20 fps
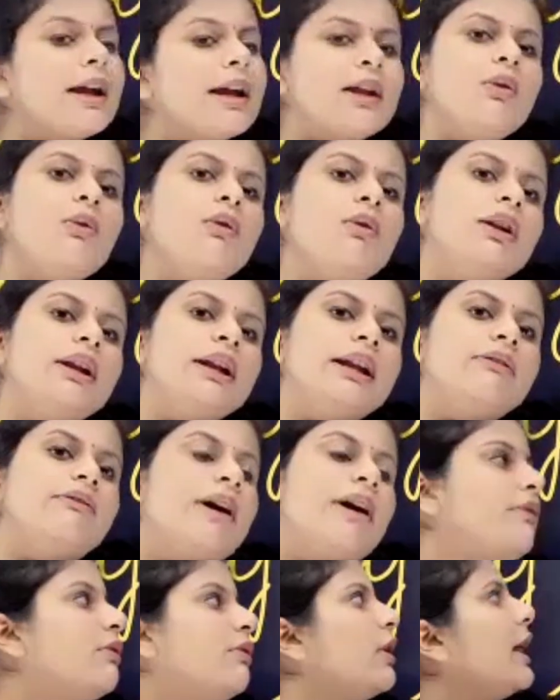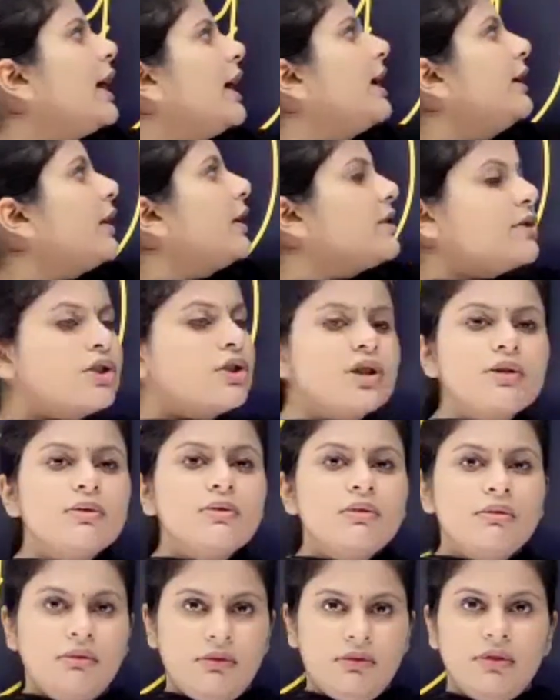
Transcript: by you only. Why would I trust you?